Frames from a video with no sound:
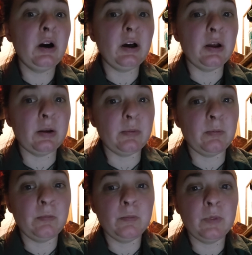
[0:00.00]

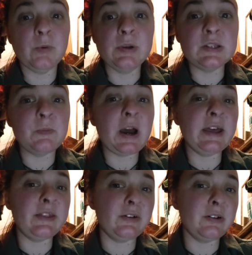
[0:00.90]
the reason
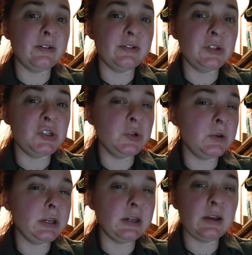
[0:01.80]
why they're
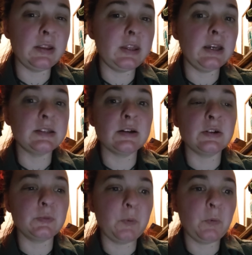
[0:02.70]
doing a thing a
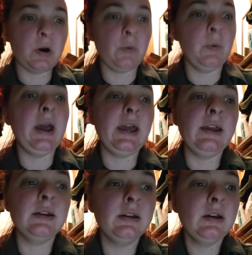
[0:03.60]
certain
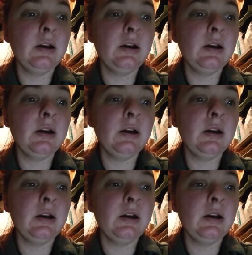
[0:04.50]
way.